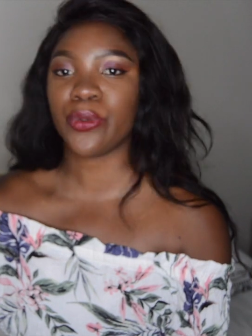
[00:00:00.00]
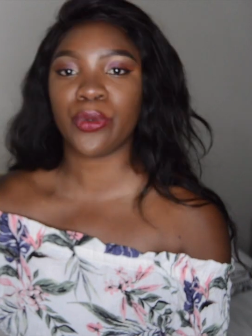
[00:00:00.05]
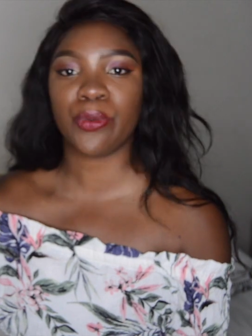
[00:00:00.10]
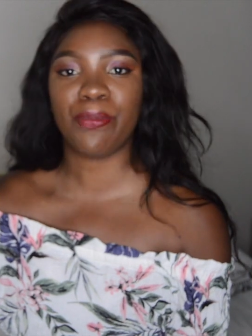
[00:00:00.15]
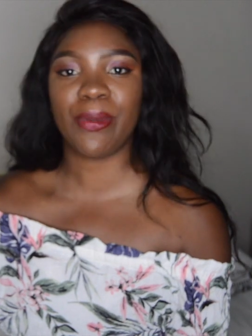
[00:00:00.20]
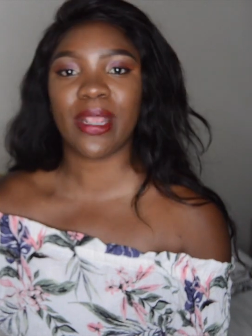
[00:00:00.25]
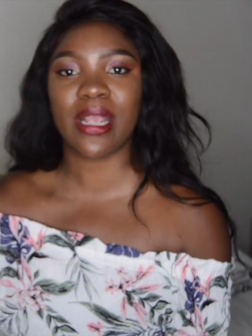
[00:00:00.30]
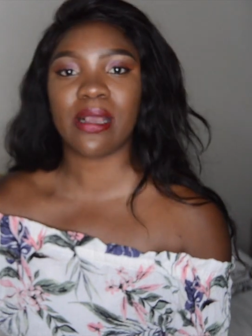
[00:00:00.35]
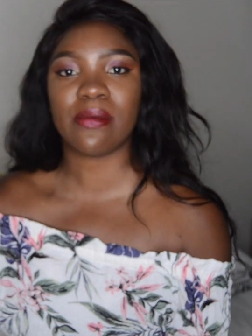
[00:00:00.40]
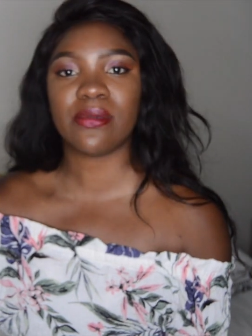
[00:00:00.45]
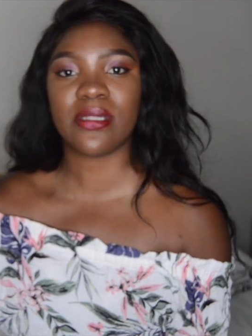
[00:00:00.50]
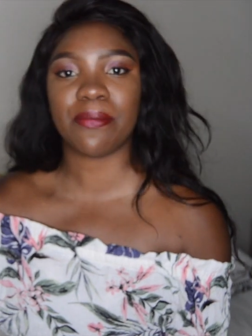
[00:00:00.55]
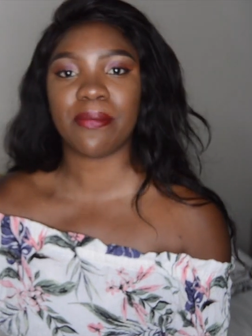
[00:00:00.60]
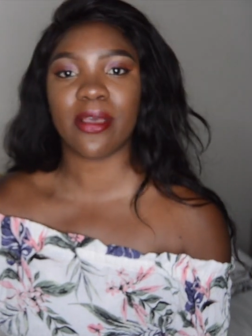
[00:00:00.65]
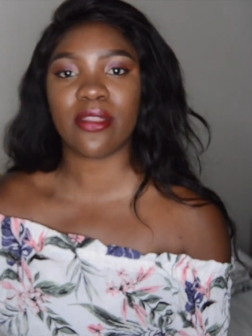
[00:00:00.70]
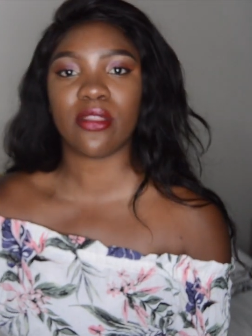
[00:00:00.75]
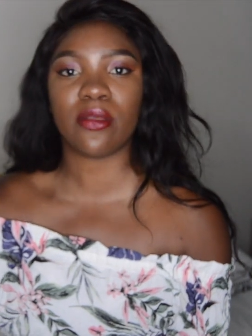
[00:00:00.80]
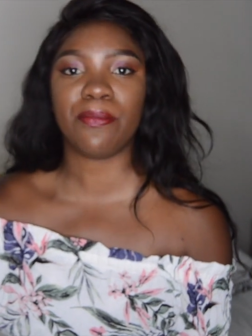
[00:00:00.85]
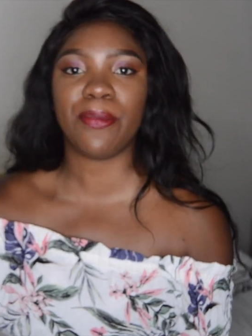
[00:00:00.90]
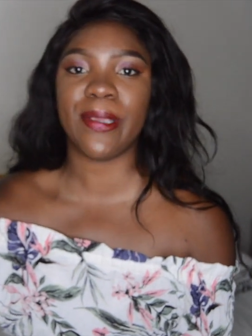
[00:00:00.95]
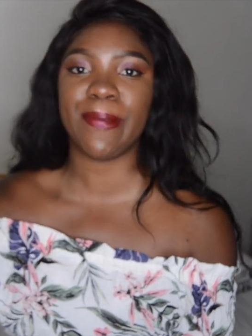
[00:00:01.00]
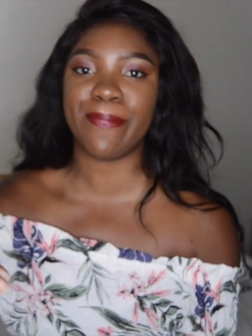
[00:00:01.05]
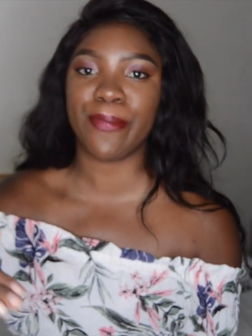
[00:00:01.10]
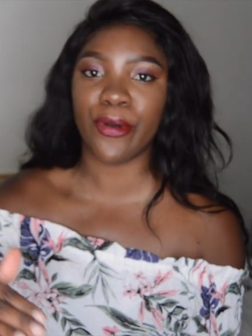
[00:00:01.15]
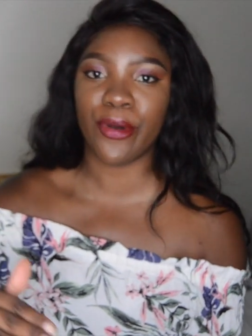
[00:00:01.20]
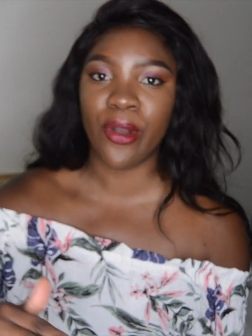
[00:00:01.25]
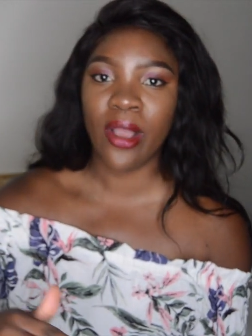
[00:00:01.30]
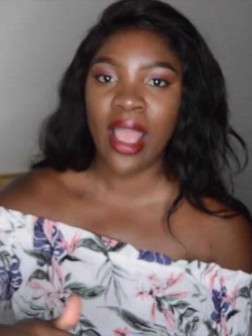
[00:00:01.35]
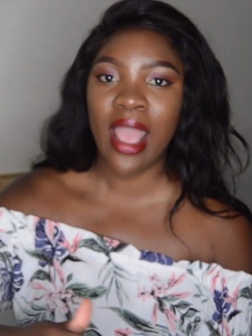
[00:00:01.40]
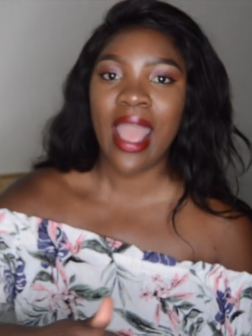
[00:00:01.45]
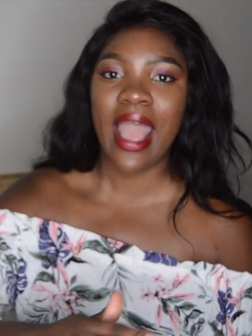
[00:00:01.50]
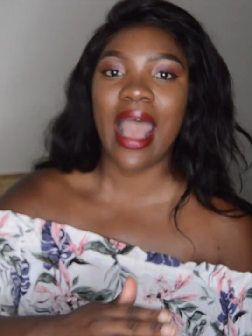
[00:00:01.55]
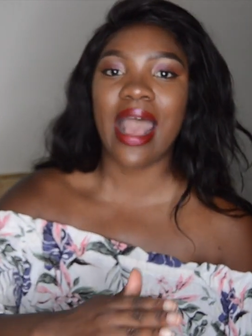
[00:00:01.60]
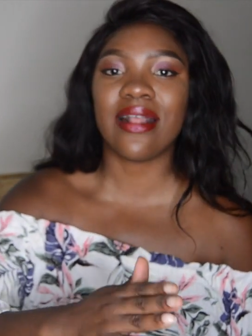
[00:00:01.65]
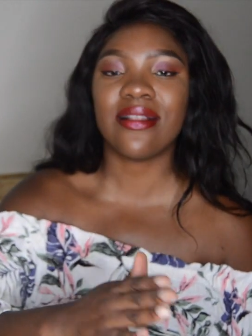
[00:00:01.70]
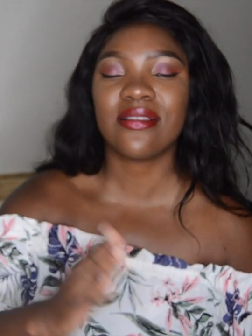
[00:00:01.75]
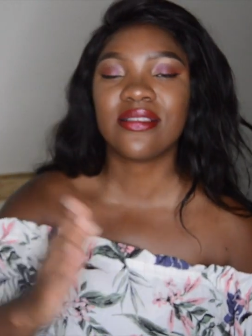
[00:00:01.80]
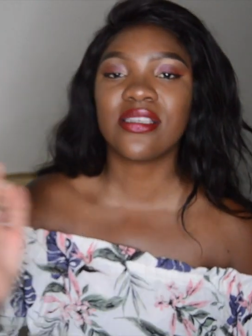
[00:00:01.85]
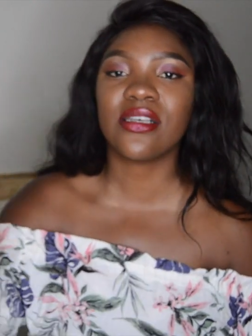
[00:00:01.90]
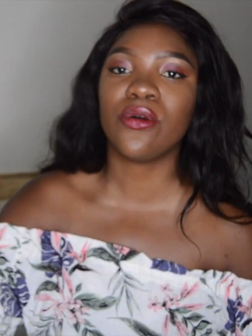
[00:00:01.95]
would pick up some other people
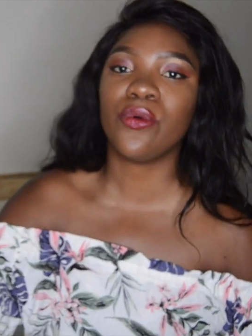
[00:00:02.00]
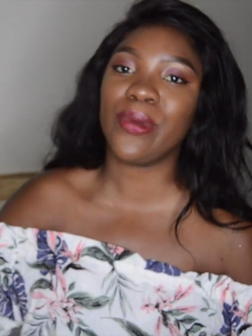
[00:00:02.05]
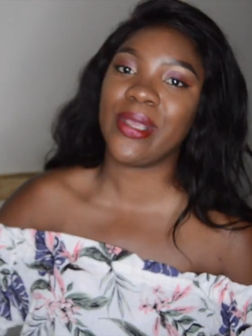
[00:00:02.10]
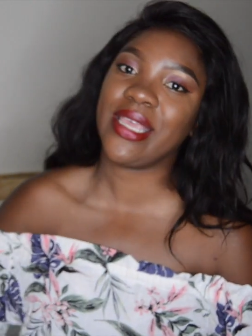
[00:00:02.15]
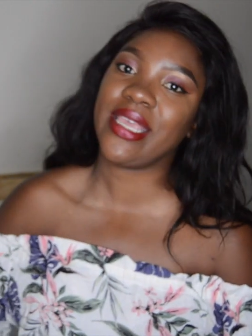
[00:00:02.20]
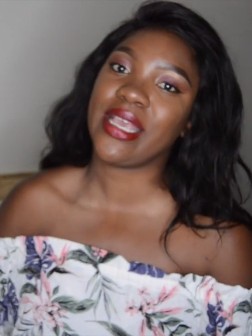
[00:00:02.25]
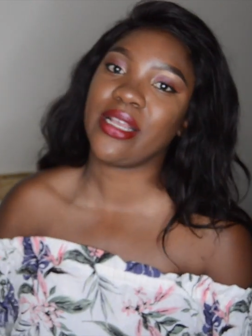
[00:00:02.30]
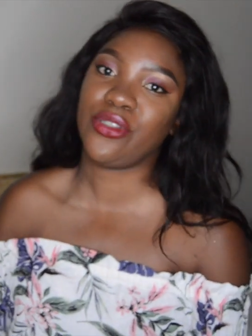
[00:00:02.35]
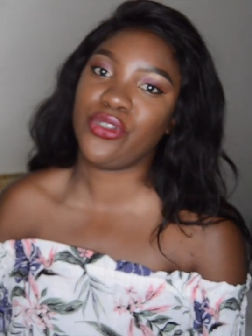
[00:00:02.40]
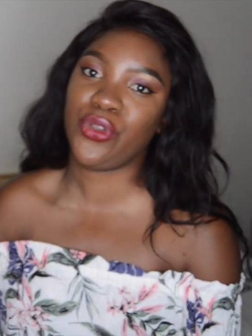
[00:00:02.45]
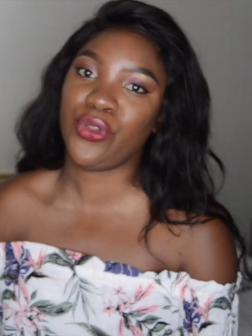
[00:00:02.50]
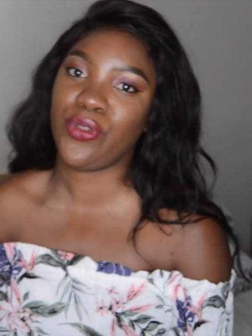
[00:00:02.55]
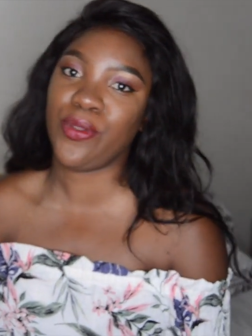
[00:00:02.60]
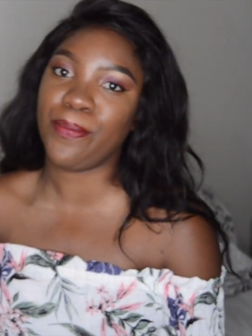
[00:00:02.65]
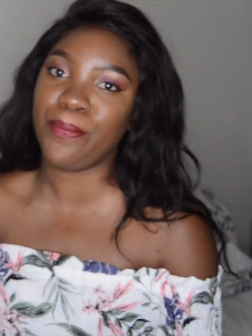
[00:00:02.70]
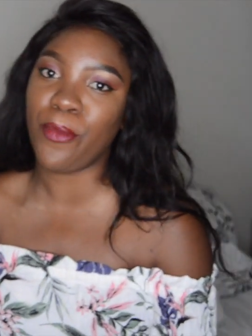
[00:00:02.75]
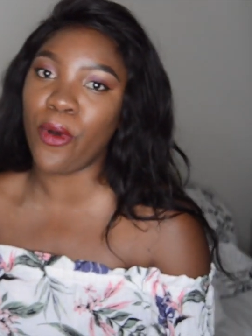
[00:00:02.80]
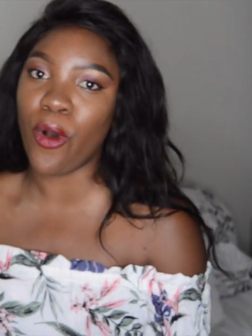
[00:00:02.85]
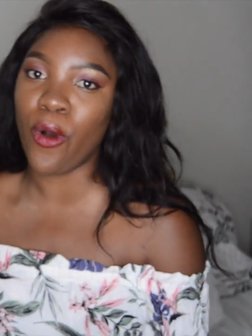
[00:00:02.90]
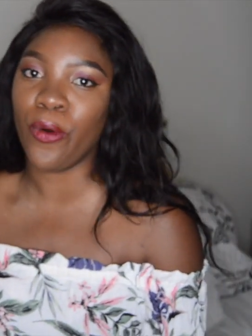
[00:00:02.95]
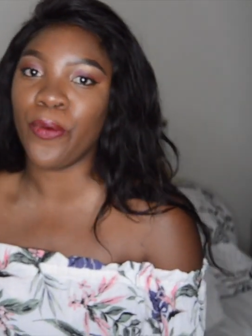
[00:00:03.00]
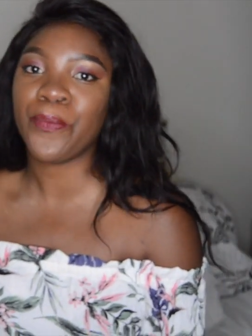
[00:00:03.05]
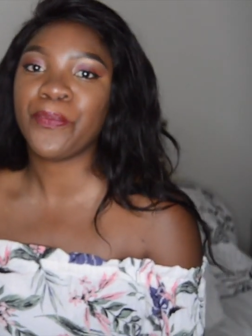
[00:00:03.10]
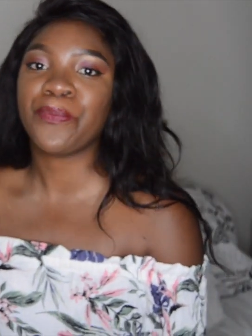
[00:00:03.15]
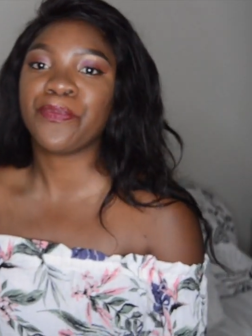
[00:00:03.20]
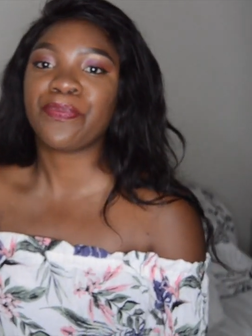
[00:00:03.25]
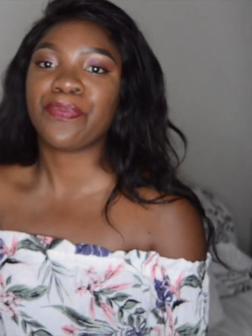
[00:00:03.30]
until we get to the mall.